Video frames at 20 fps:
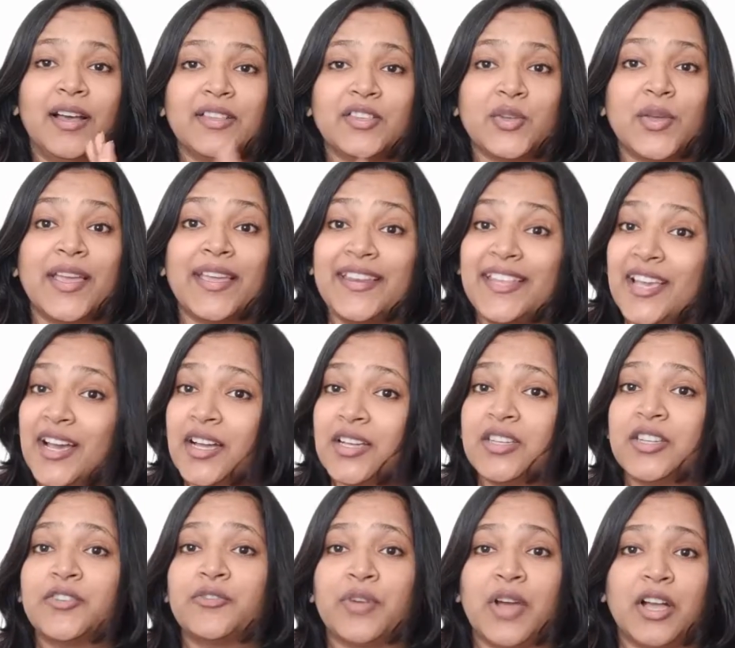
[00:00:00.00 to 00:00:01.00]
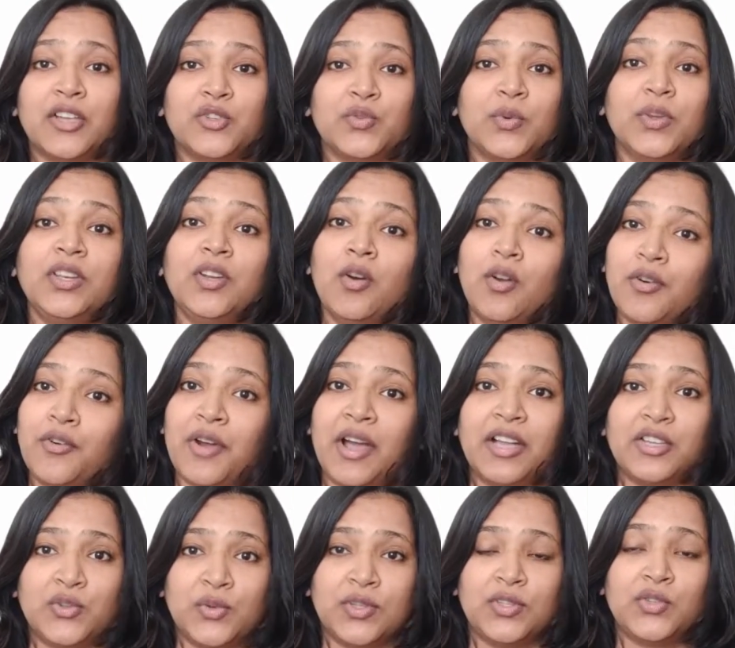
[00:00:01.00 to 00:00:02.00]
So any undergraduate or
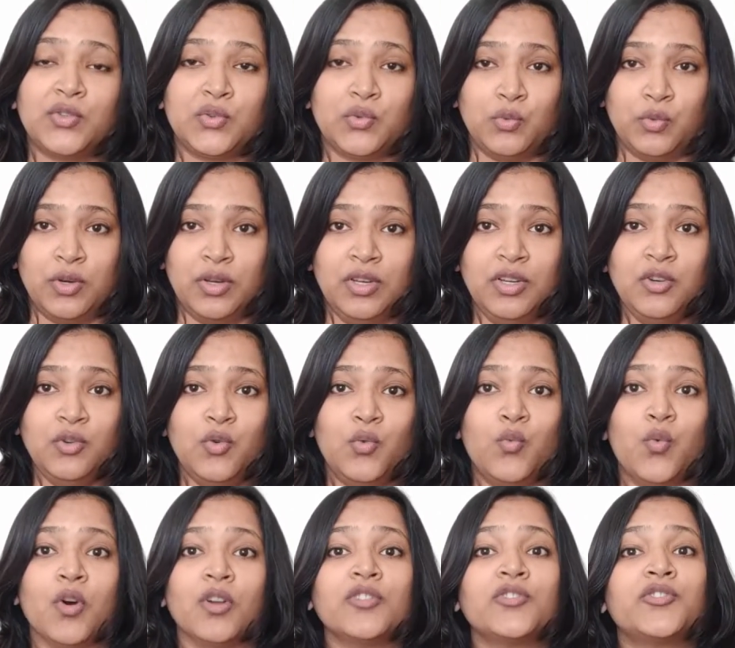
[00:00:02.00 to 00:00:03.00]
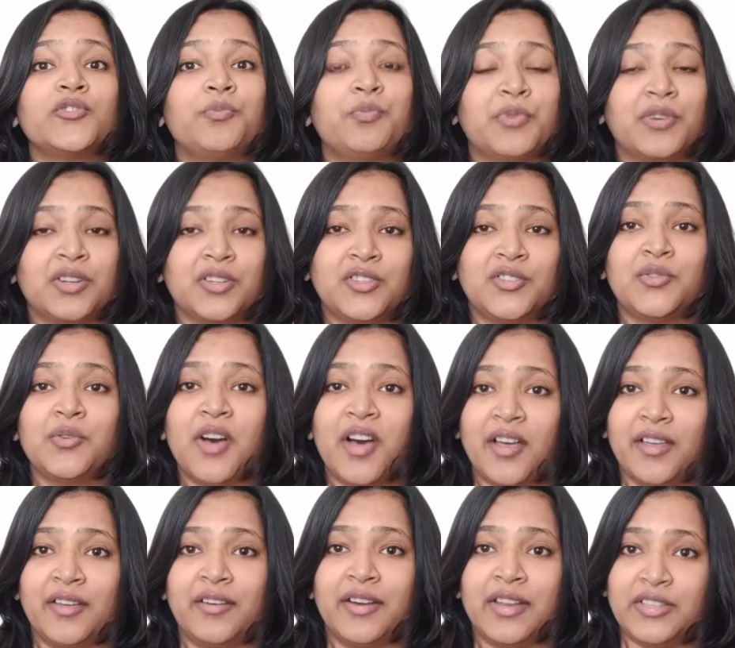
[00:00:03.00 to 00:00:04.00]
graduate student who wants to pursue
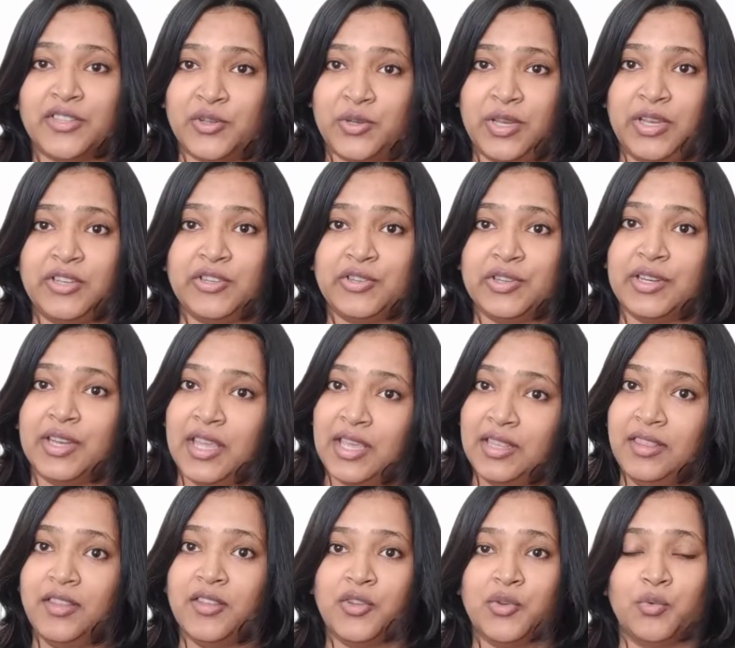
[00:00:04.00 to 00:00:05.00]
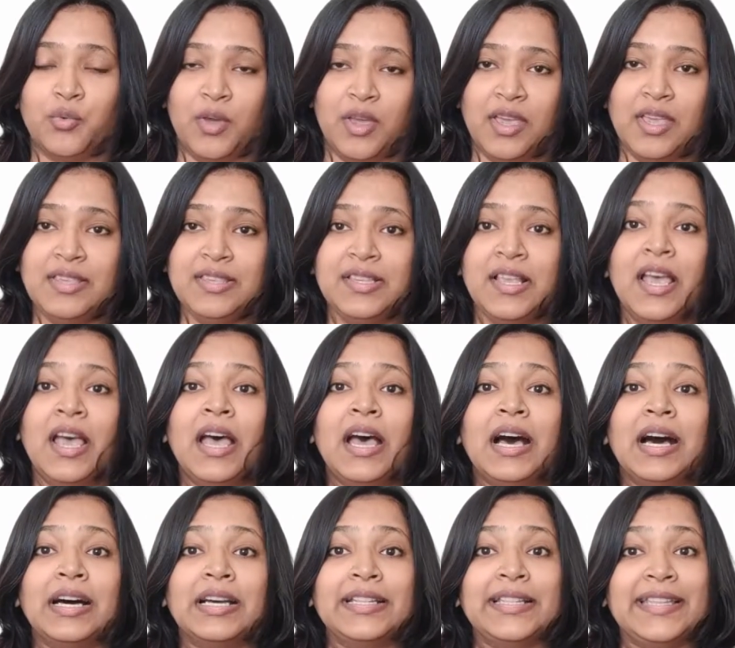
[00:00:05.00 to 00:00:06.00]
higher education in the US
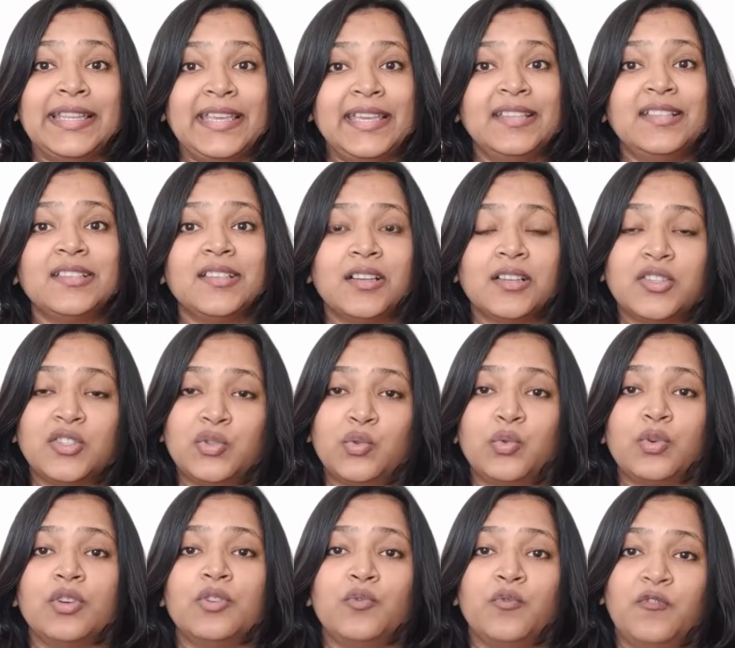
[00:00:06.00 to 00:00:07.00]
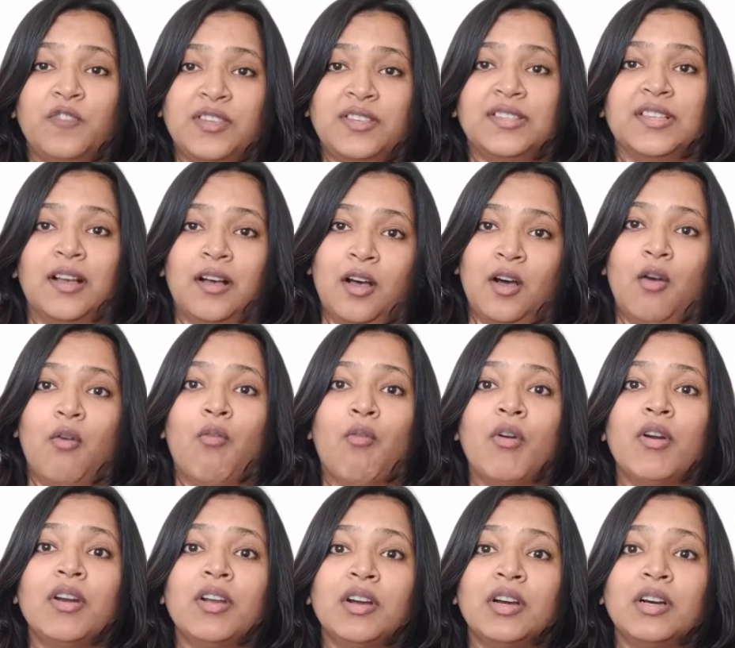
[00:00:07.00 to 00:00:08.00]
needs a student visa
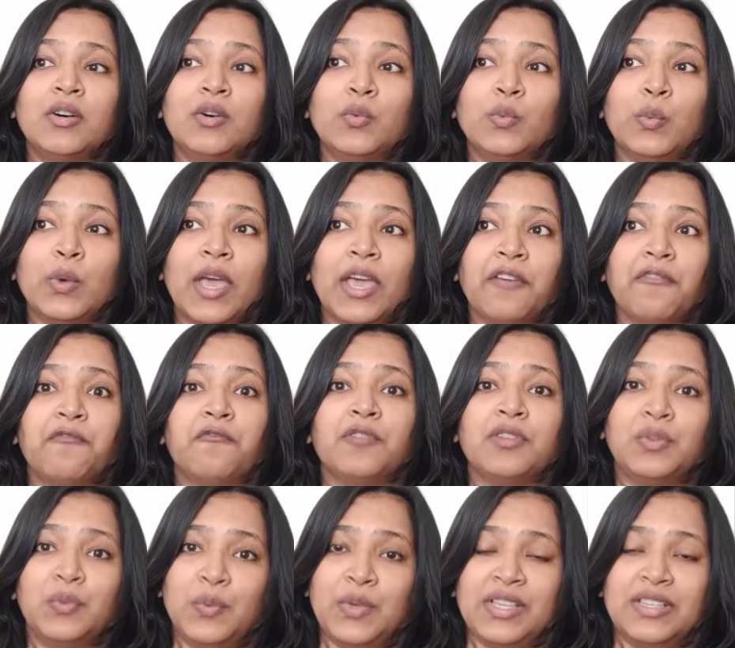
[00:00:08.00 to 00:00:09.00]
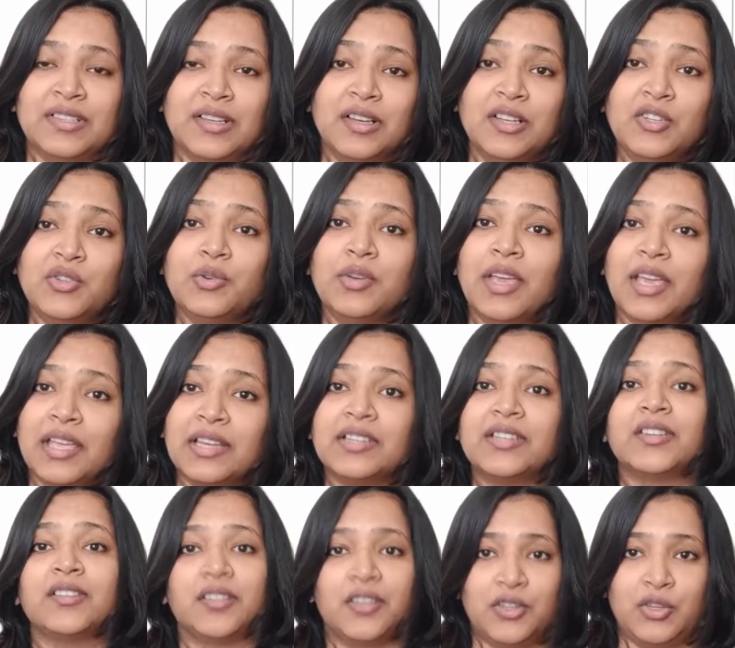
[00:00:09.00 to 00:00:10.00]
or a F1 visa to
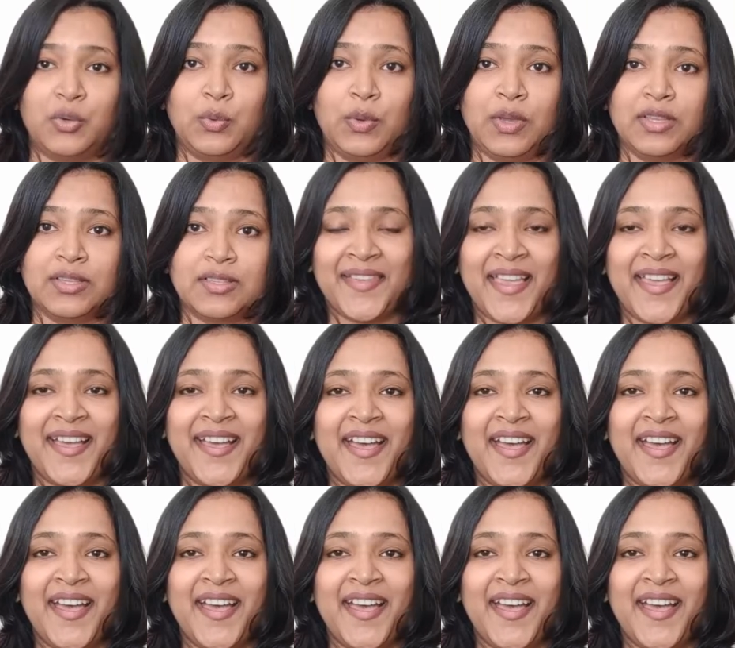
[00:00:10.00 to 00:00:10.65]
enter the US.